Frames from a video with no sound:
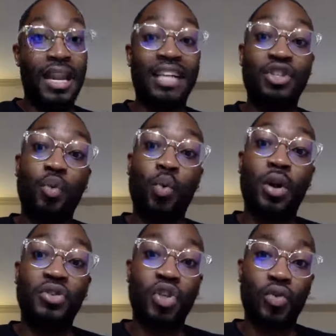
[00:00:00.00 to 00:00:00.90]
then I
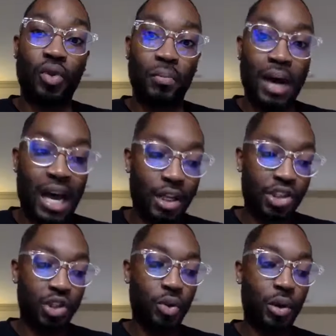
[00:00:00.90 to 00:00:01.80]
just want to
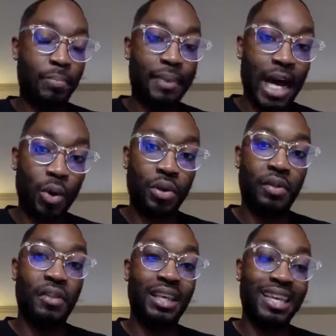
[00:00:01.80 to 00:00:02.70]
remind you
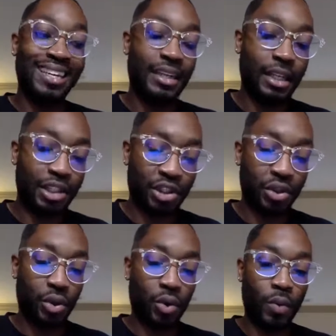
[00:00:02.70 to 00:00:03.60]
about the
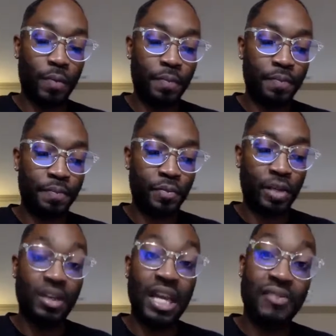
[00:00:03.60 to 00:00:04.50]
initial
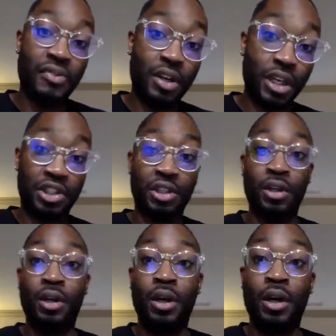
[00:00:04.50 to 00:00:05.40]

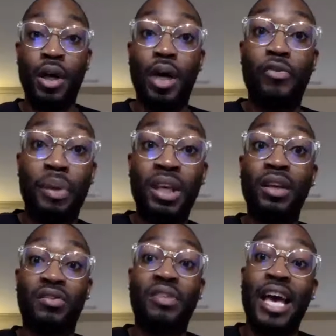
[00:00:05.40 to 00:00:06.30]
definition of
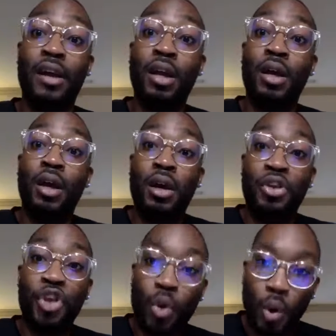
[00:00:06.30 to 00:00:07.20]
peace that
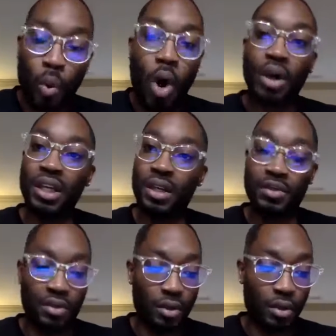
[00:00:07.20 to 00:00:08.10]
you are
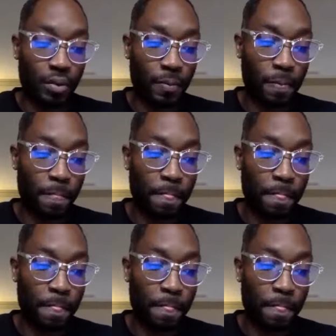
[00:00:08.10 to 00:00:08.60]
walking into,